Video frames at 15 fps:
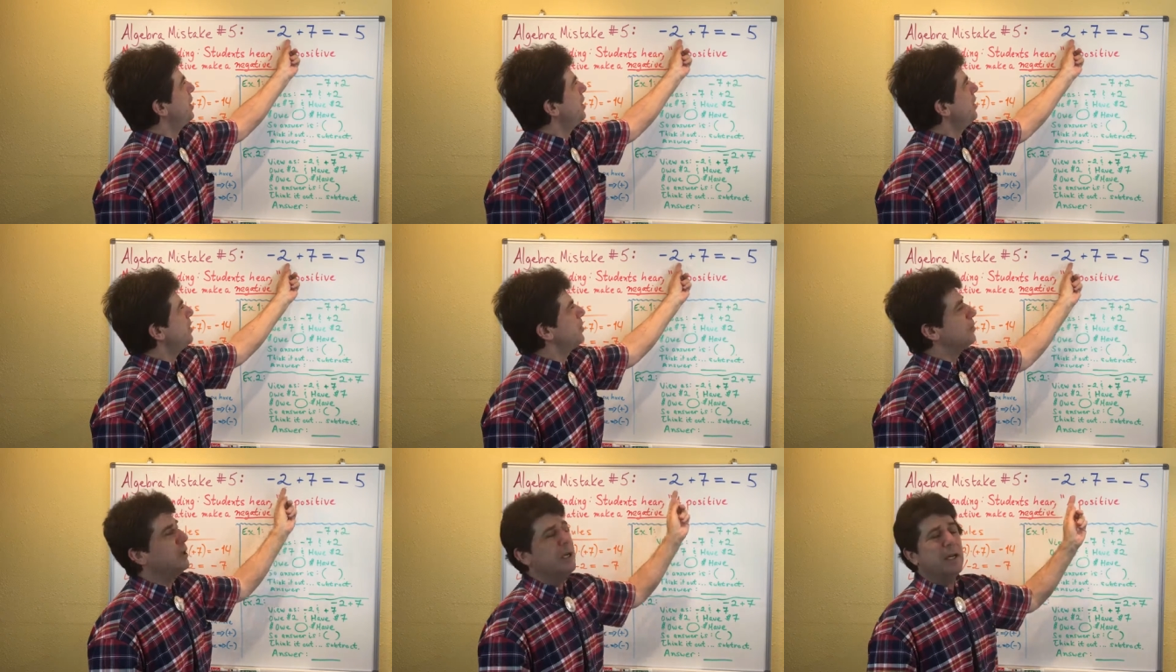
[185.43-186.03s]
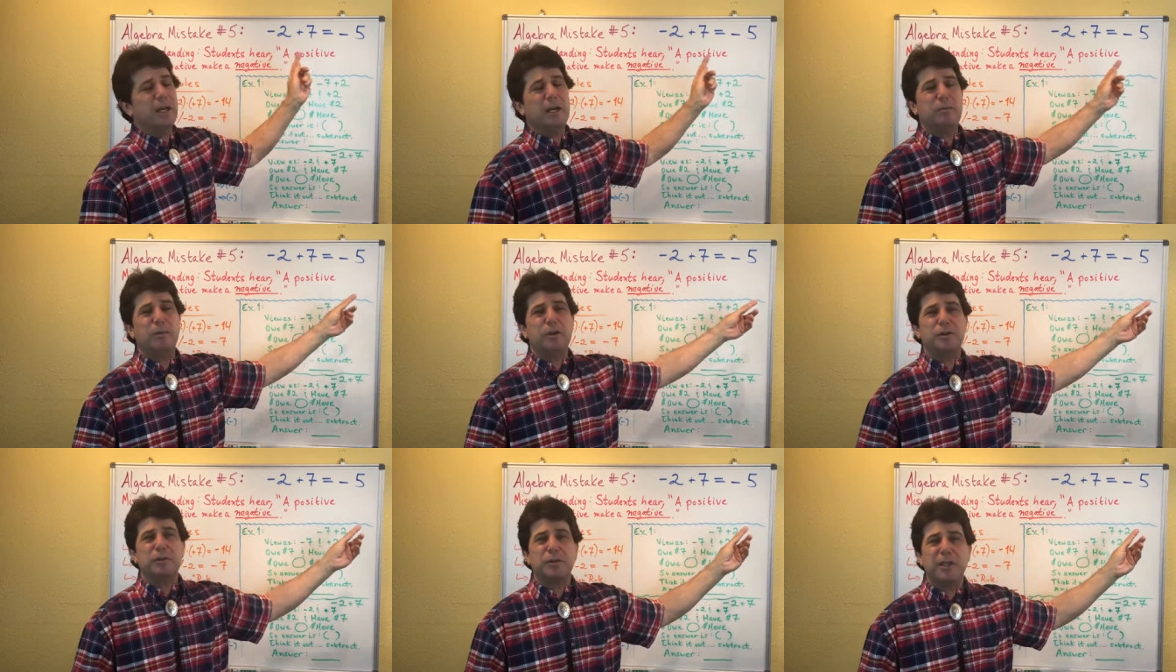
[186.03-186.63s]
owe. And
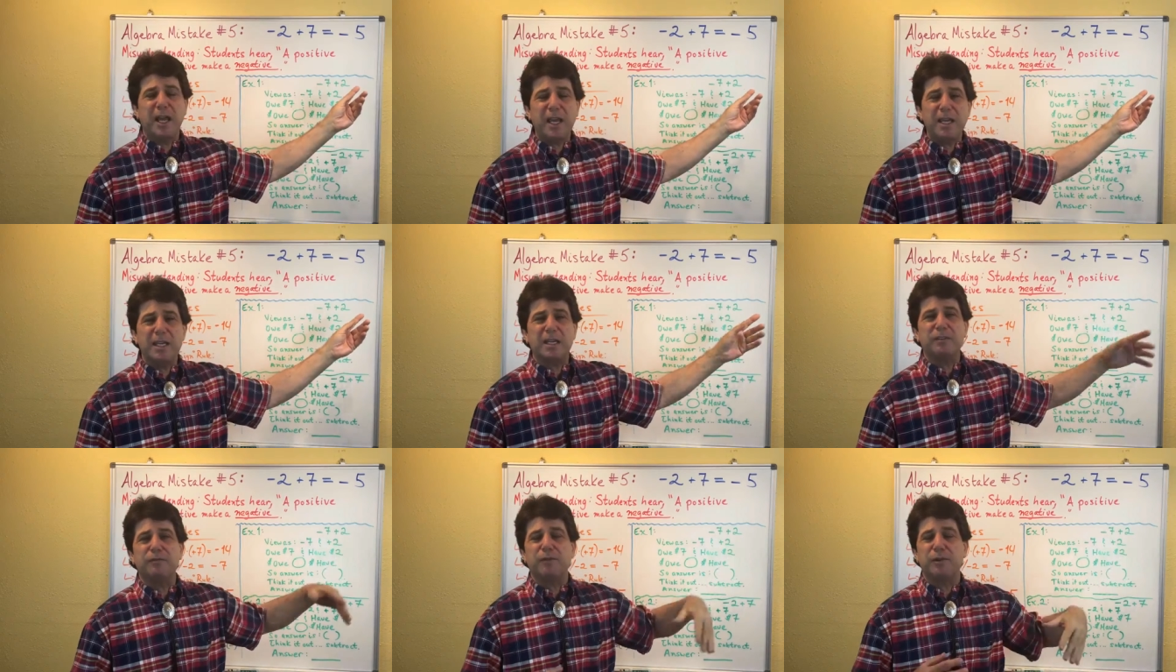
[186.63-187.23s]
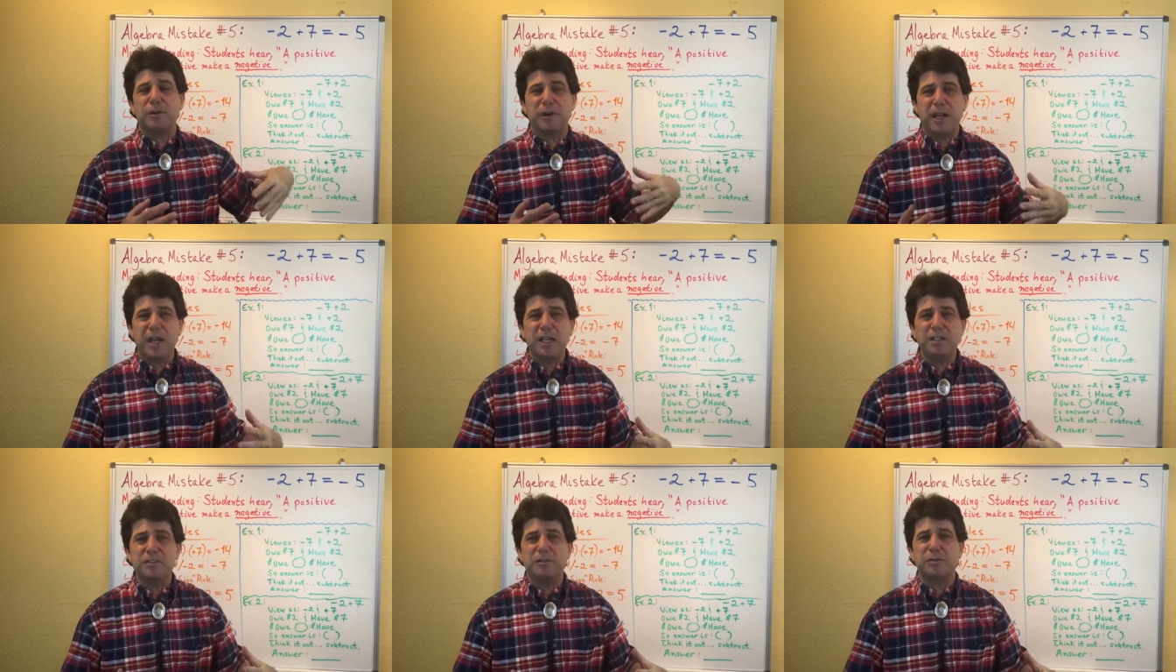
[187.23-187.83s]
what you're getting for your
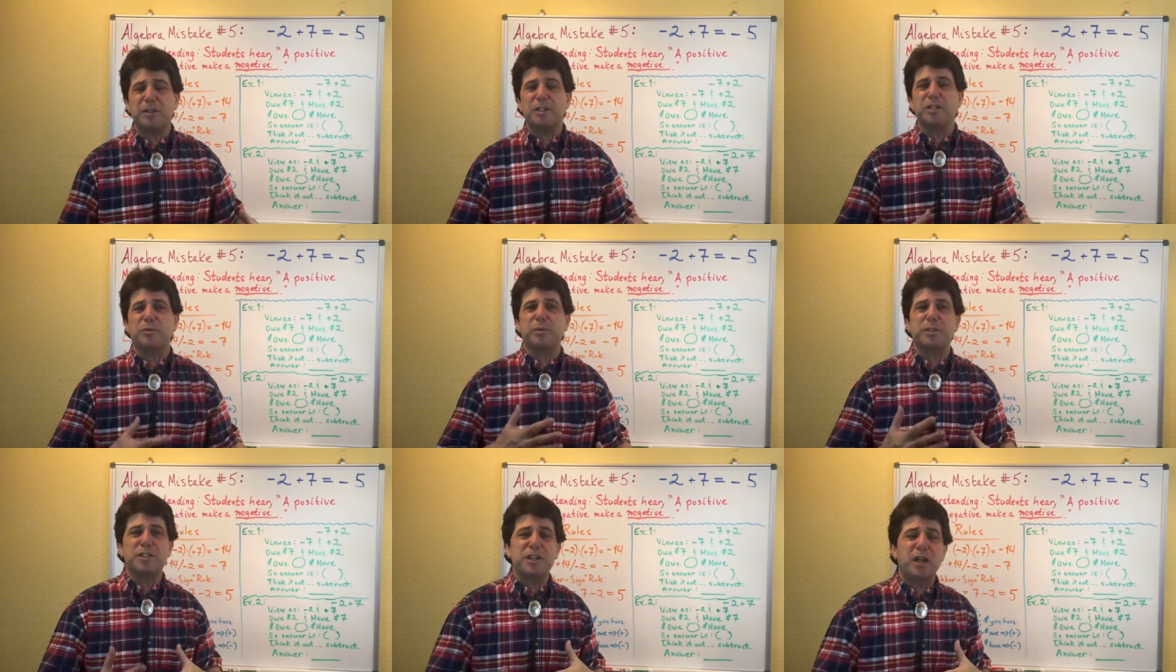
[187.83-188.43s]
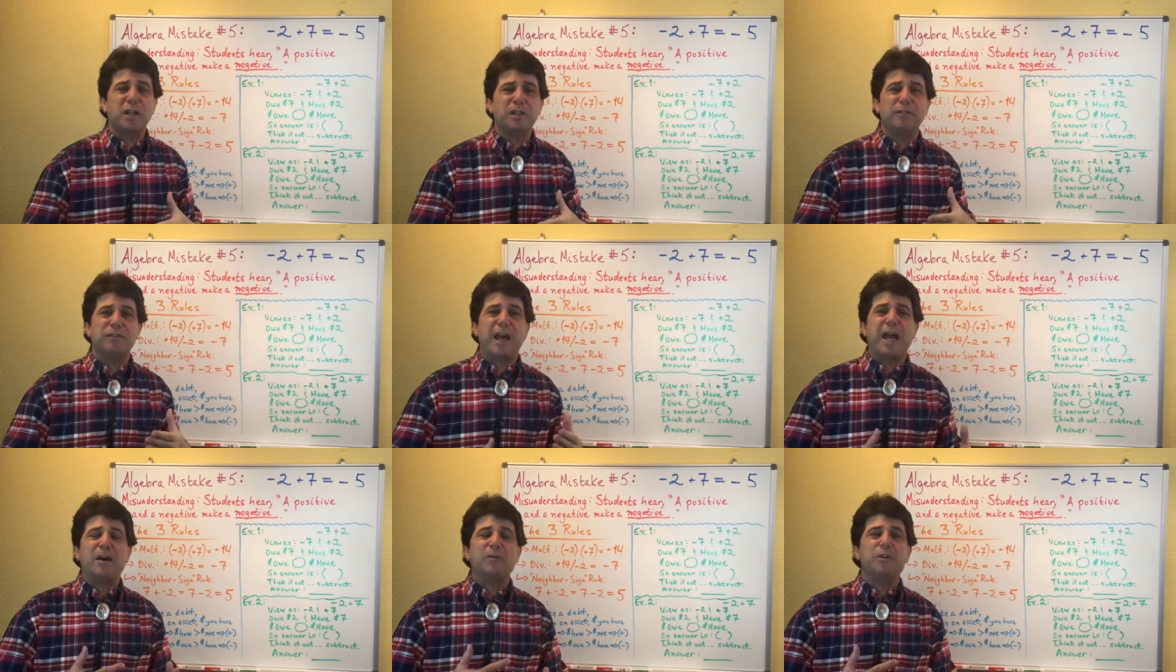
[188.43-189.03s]
answer is the result of
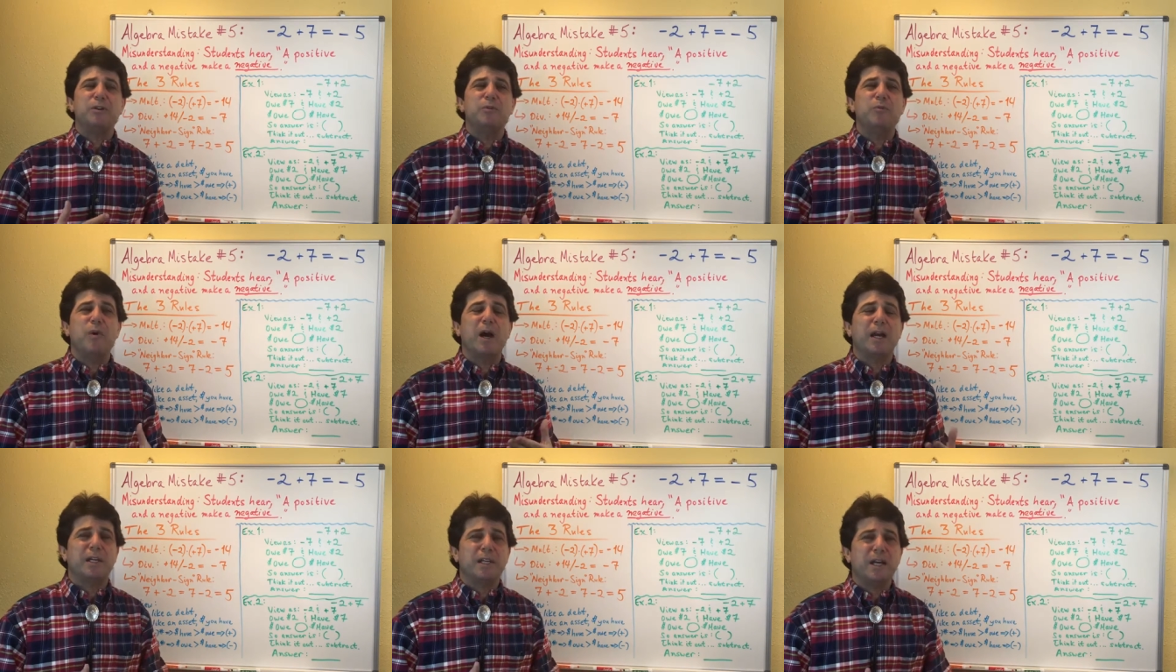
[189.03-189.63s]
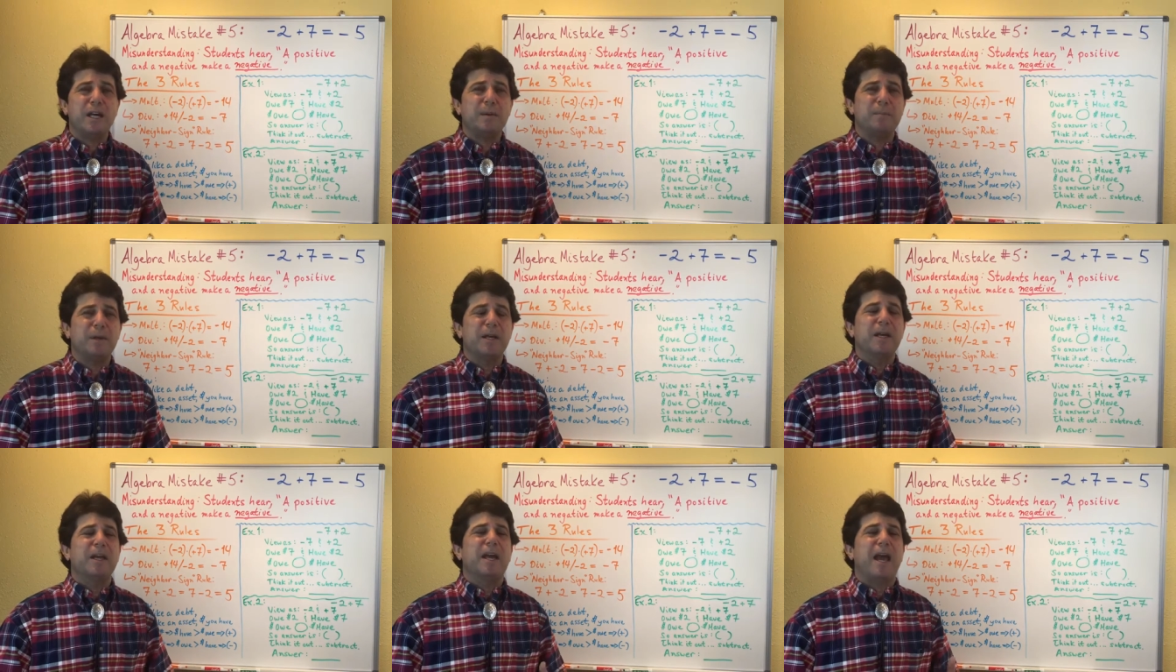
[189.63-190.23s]
how you wind up
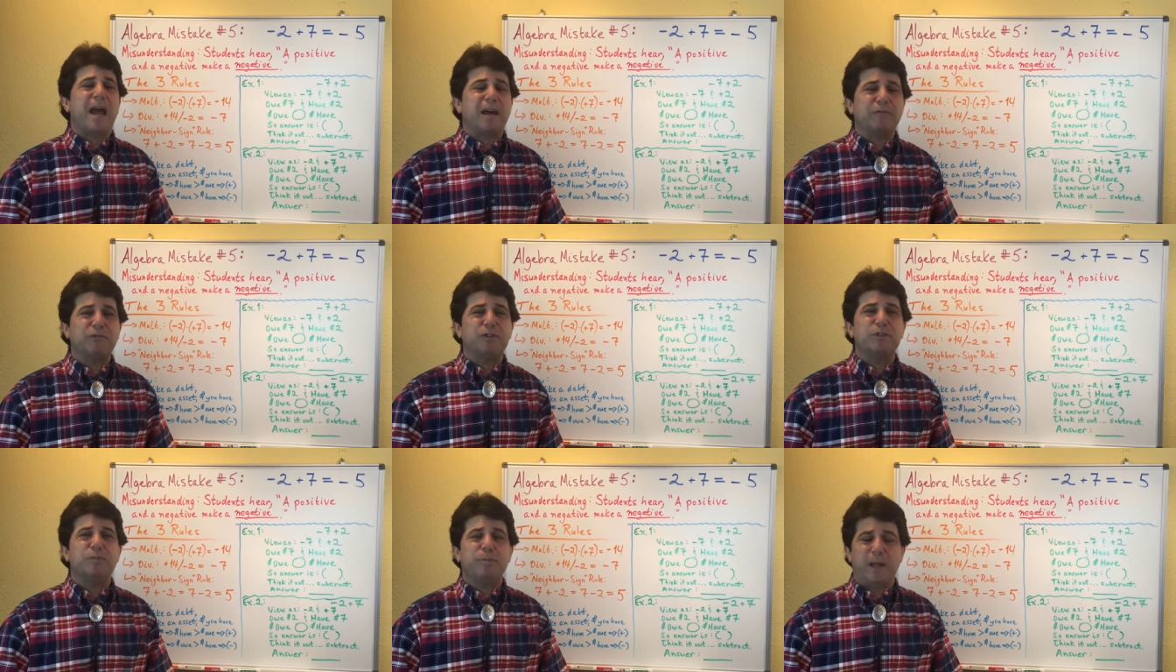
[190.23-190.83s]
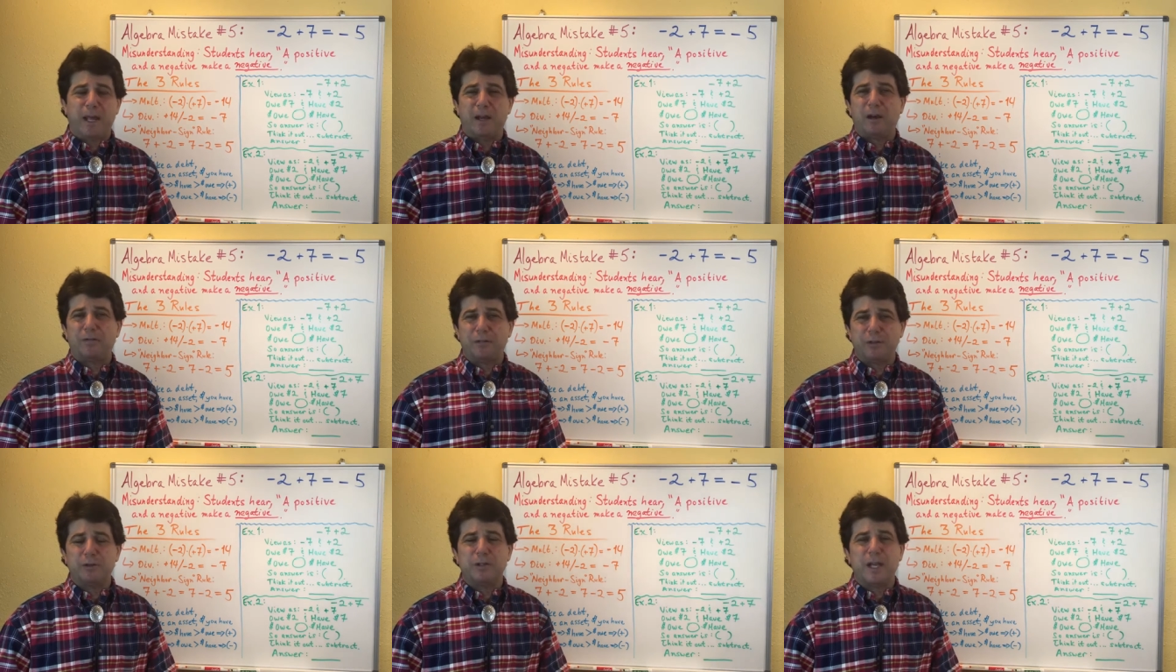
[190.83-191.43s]
after you pay
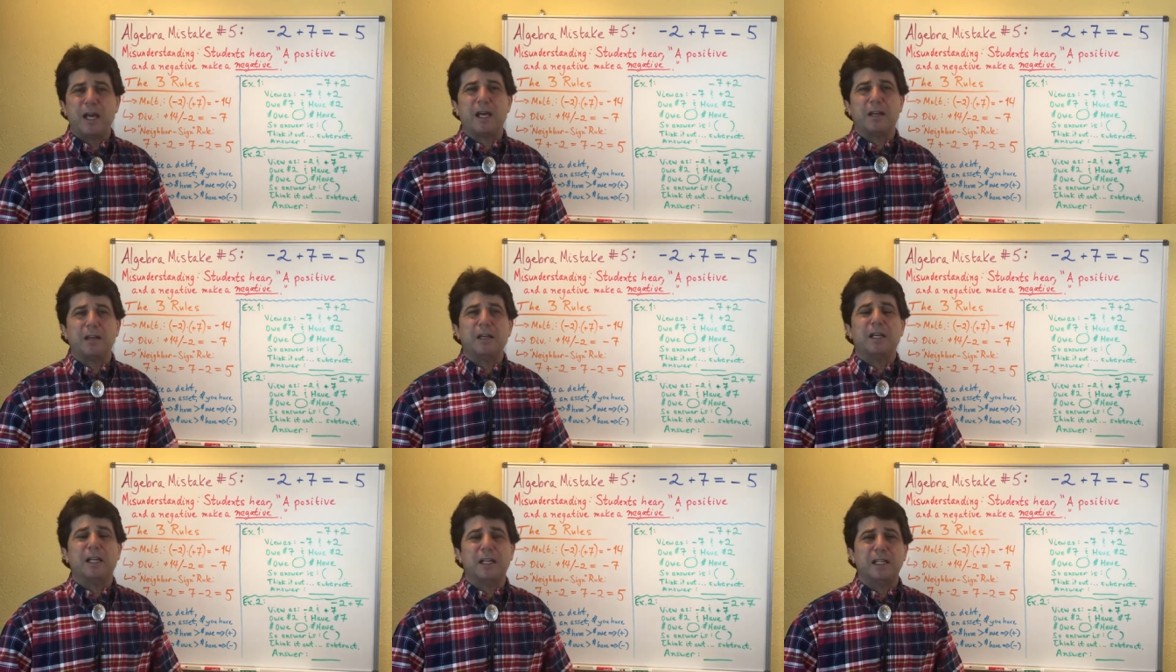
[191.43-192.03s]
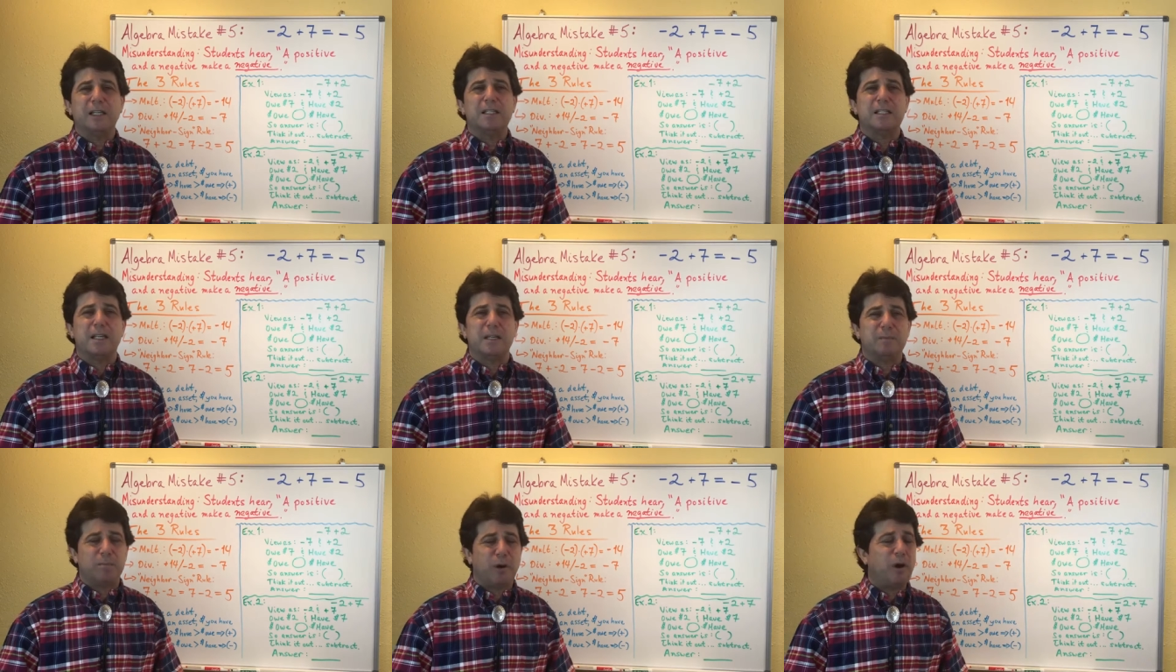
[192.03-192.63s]
off your debt, at least
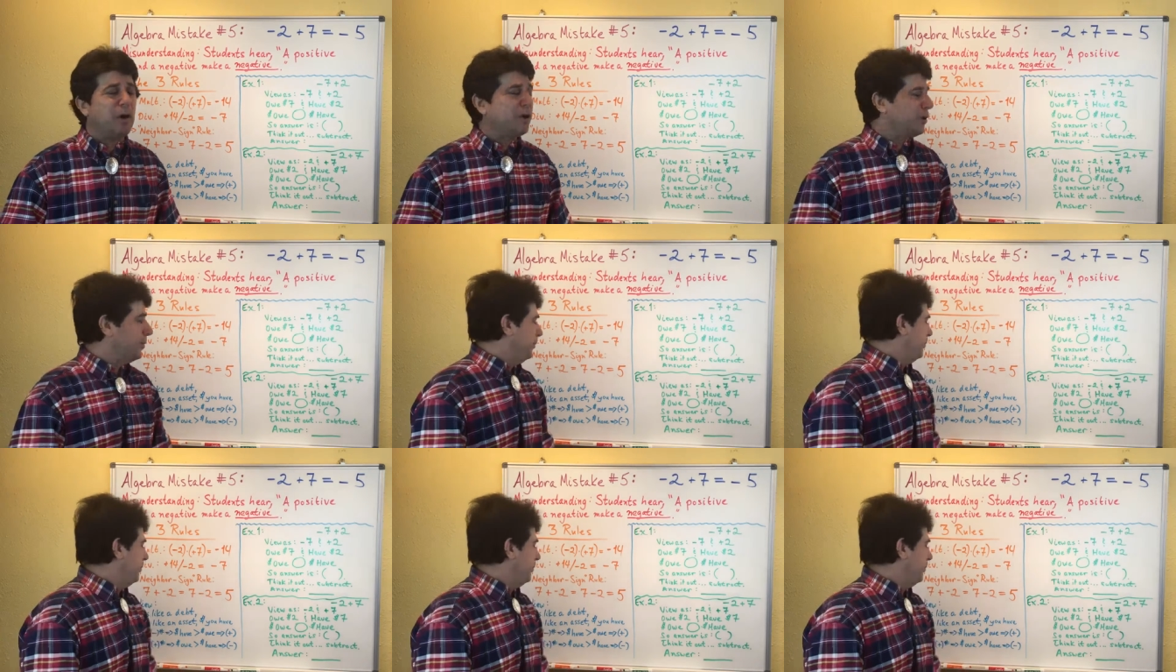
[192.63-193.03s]
in part.